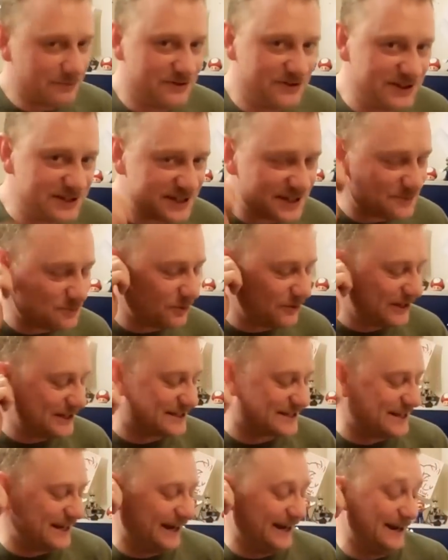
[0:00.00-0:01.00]
But this is what
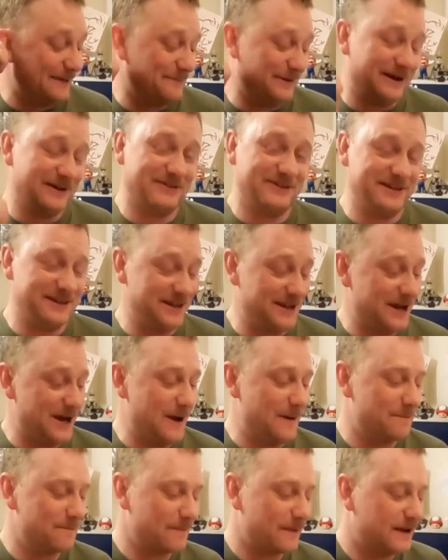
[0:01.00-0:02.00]
they say about
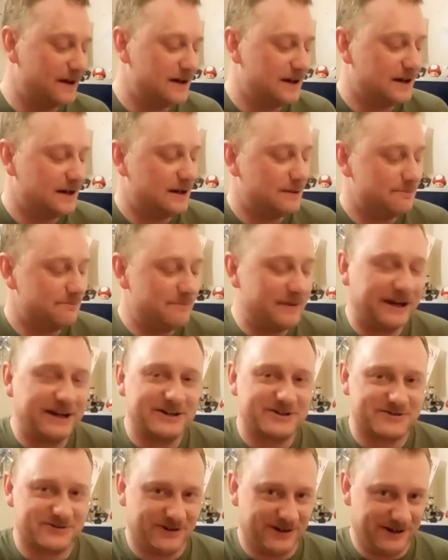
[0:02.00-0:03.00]
the
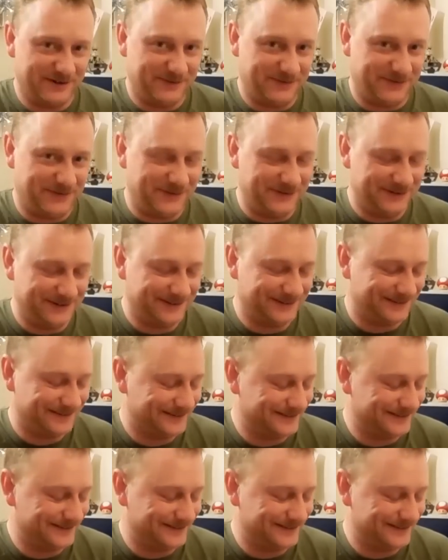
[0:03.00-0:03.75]
Mega Drive.